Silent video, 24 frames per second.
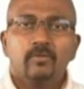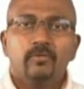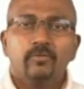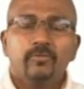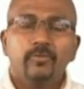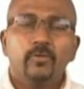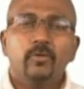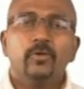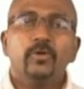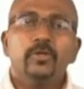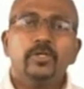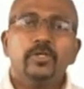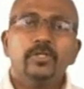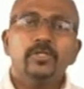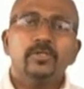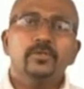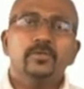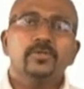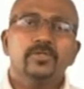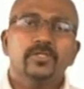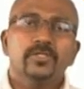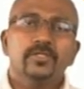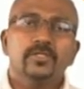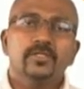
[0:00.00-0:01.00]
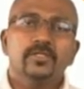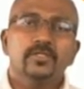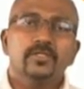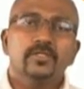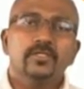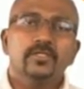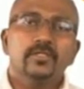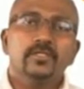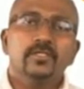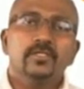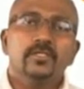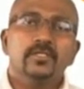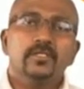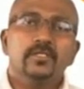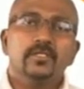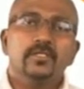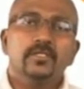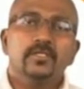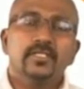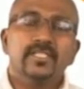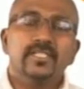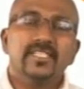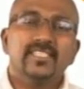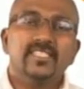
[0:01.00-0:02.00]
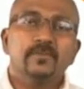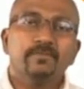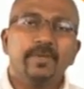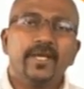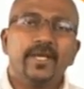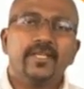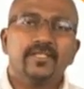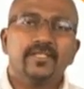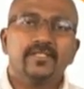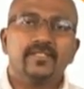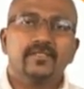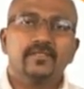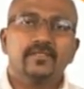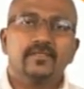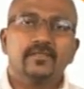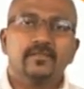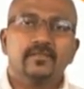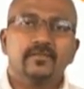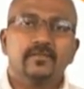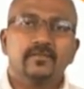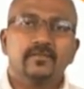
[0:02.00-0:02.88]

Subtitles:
Ford used the space